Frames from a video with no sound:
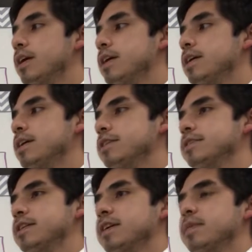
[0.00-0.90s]
is
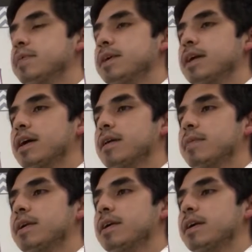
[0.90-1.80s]

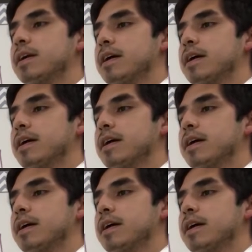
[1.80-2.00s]
becoming